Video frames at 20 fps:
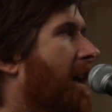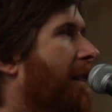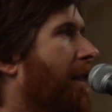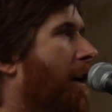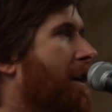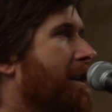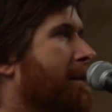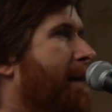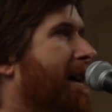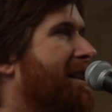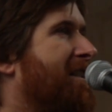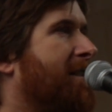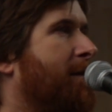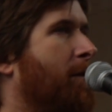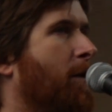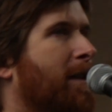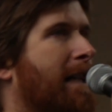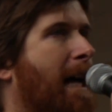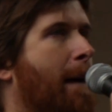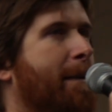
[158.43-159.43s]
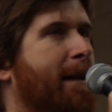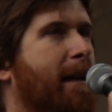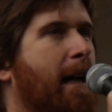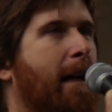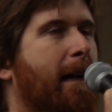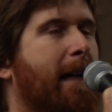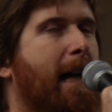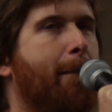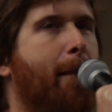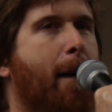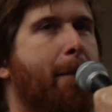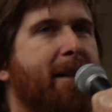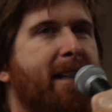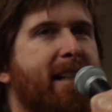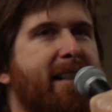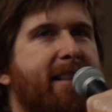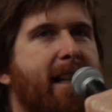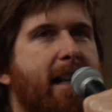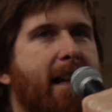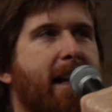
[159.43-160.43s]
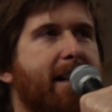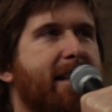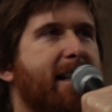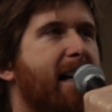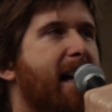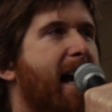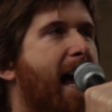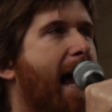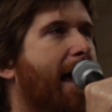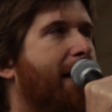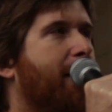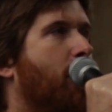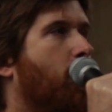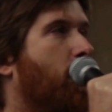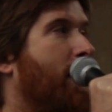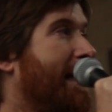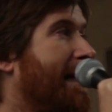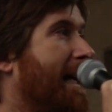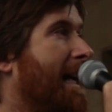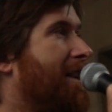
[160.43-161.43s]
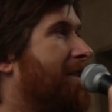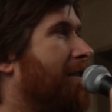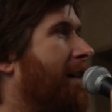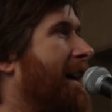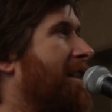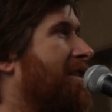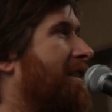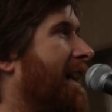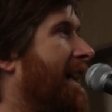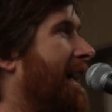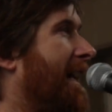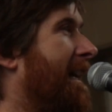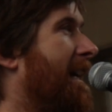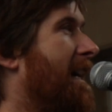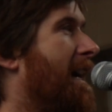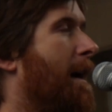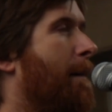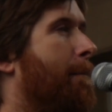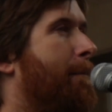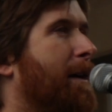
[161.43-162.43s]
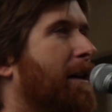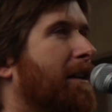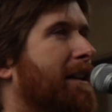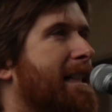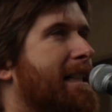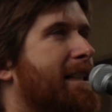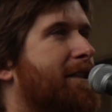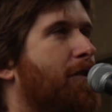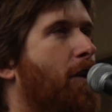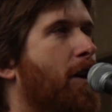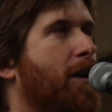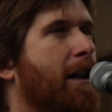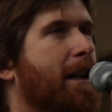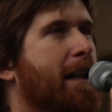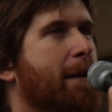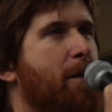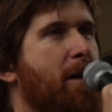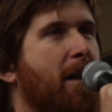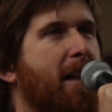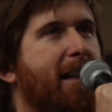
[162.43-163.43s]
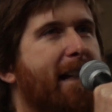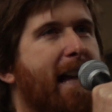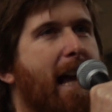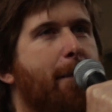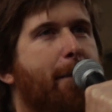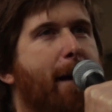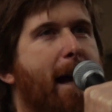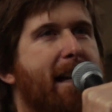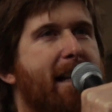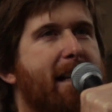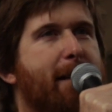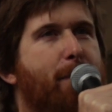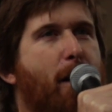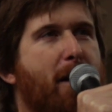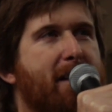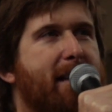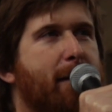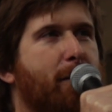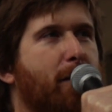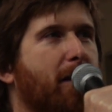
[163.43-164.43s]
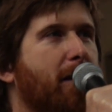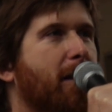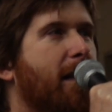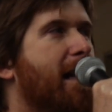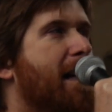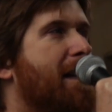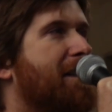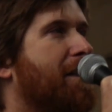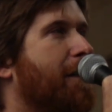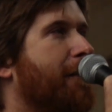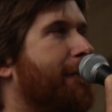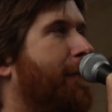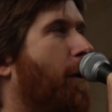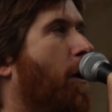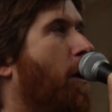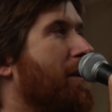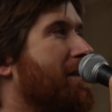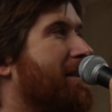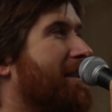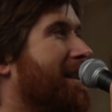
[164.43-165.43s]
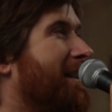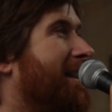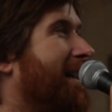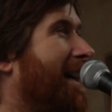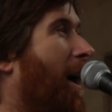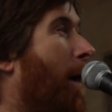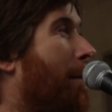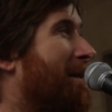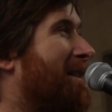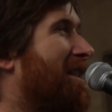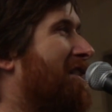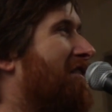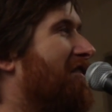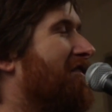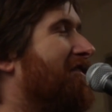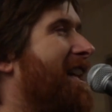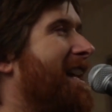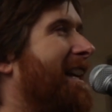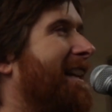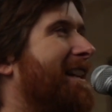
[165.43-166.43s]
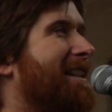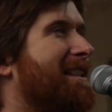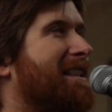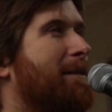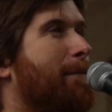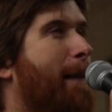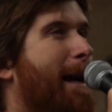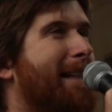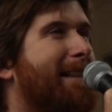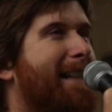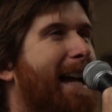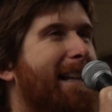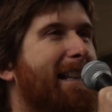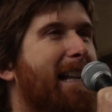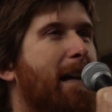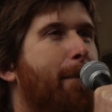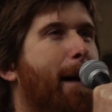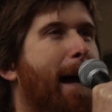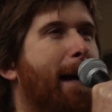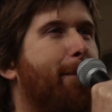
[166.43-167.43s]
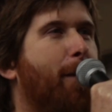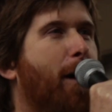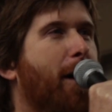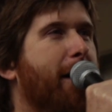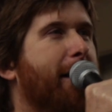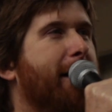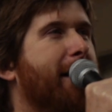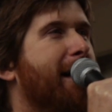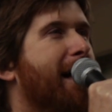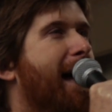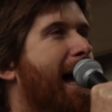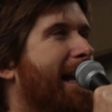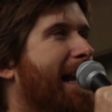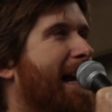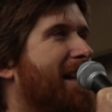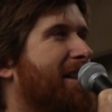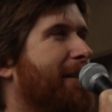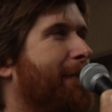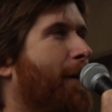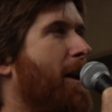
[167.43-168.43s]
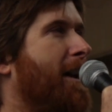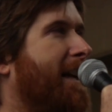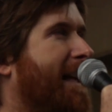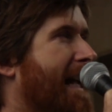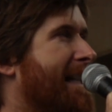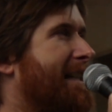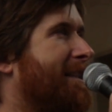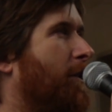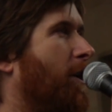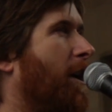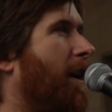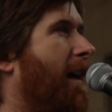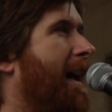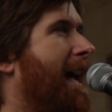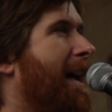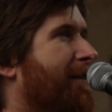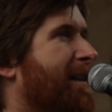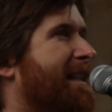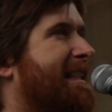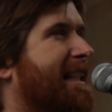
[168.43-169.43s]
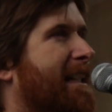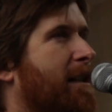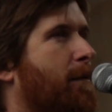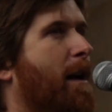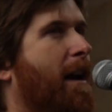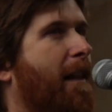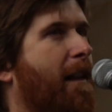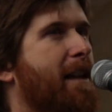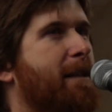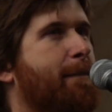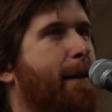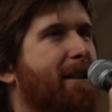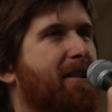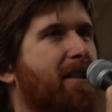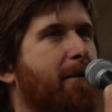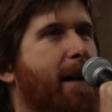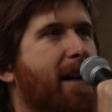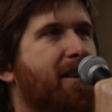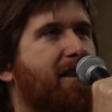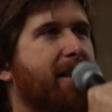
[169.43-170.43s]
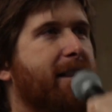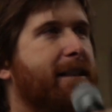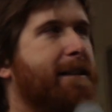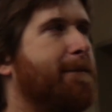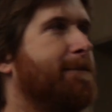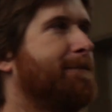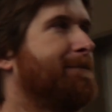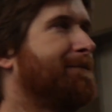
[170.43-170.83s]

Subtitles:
Those measures will come up in the Senate, and we need to actually build as strong a community campaign as possible to force the opposition senators to maintain their backbone and actually vote against every single one of those budget measures.